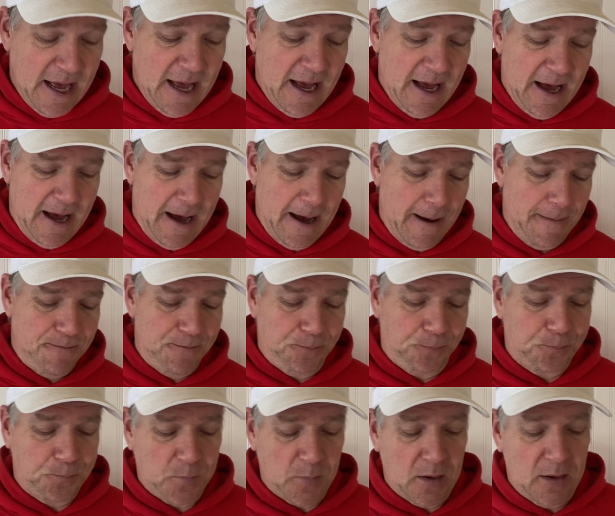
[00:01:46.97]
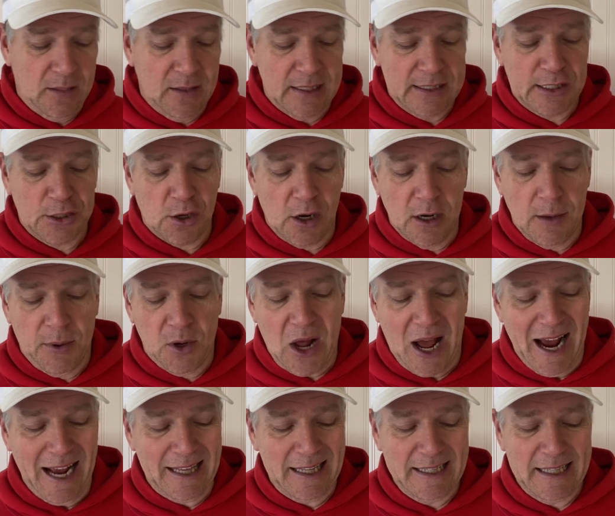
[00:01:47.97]
Um, let's talk about
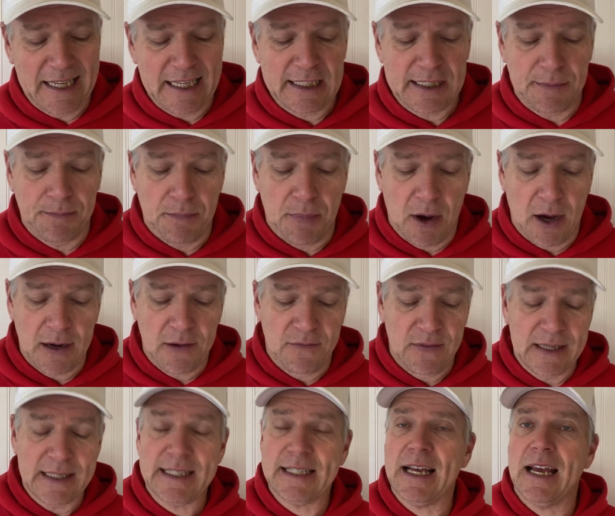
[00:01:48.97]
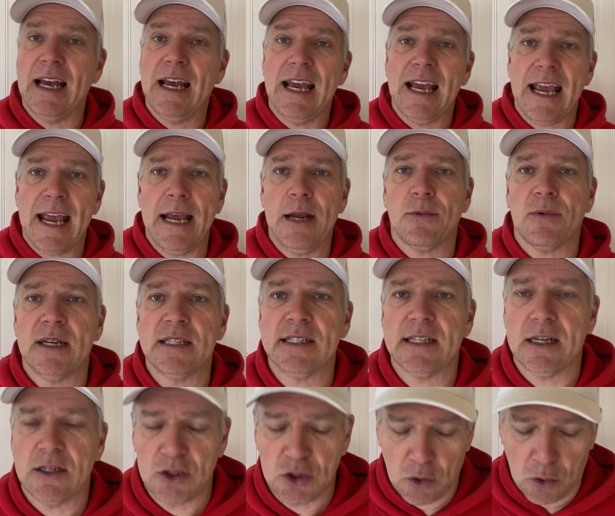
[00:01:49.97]
Island Lakes and Bonavista. Eight
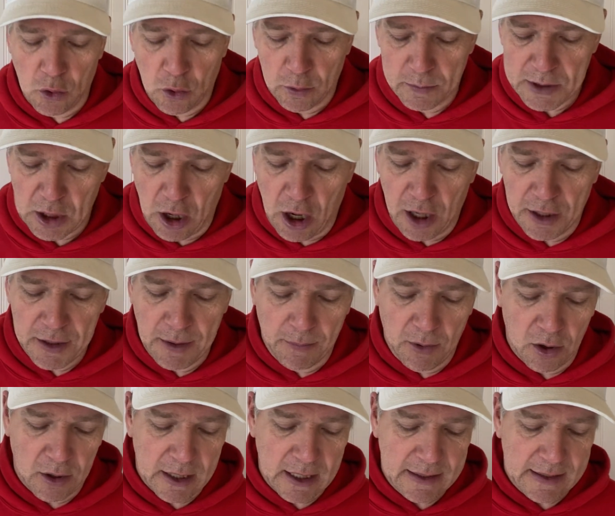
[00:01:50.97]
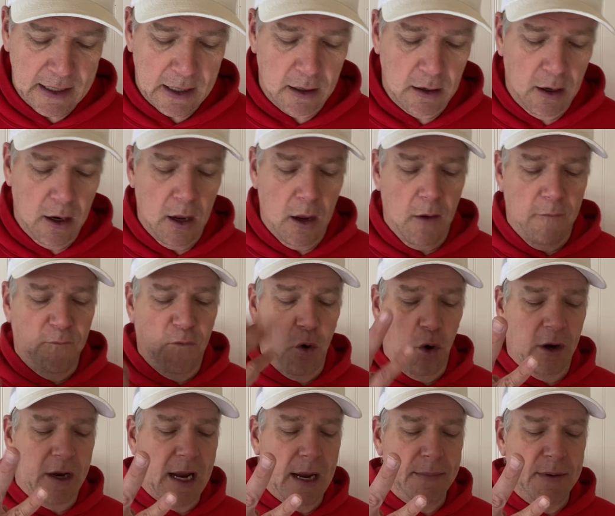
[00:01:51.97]
residential homes on the market there. Four
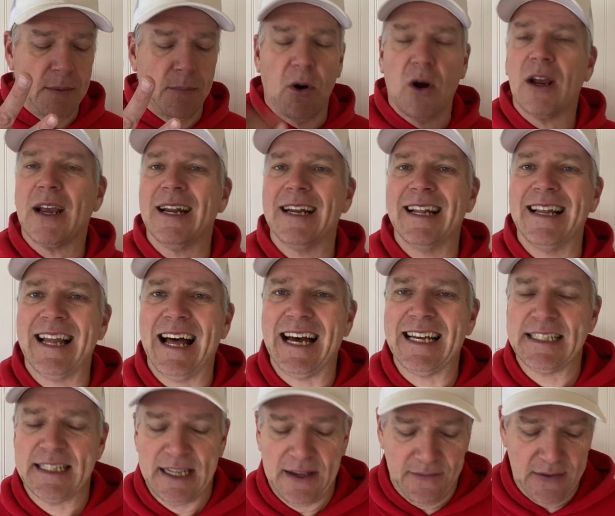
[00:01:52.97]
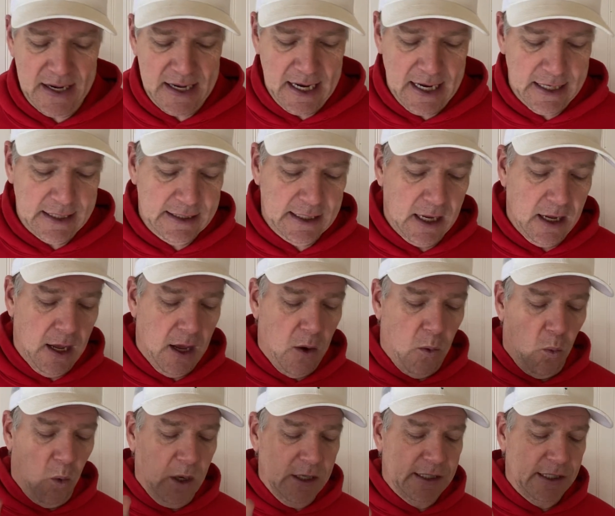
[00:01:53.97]
came to market in the last seven days.
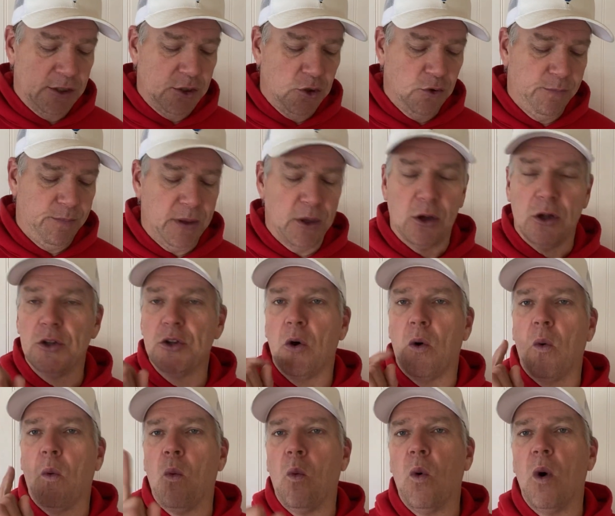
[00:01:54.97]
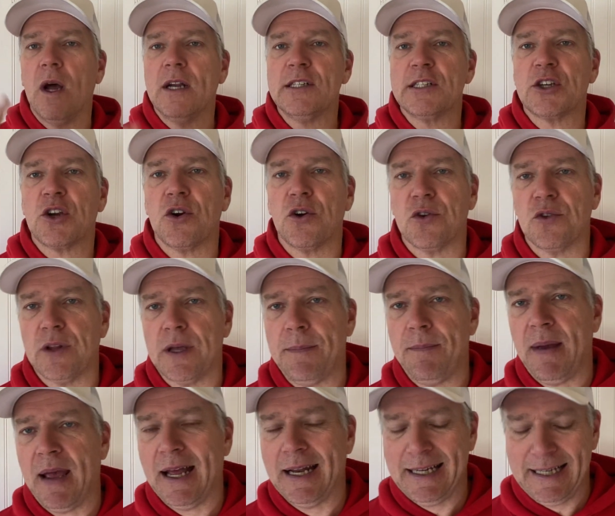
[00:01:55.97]
One's a new build, one's currently
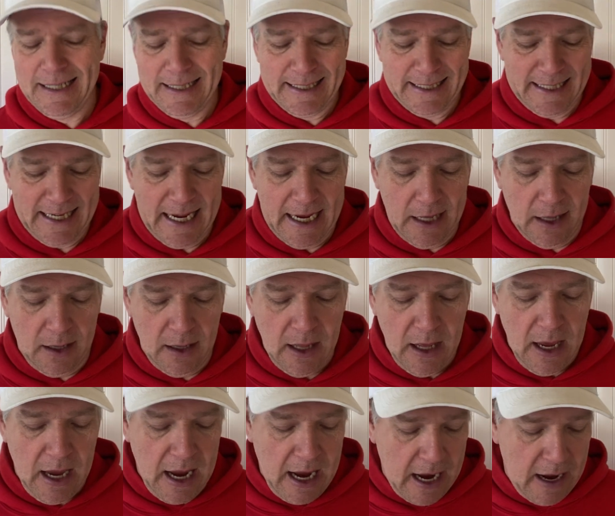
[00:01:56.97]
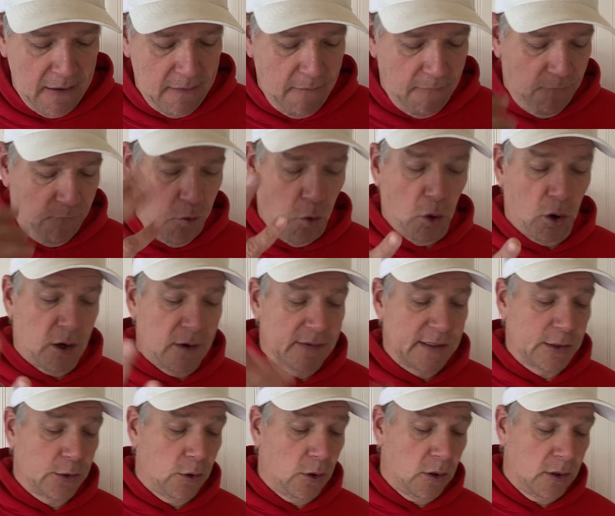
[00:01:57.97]
pending sale, and four have
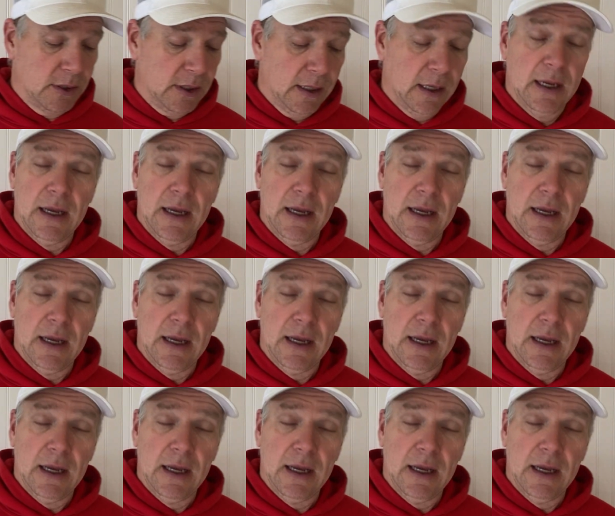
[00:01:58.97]
sold.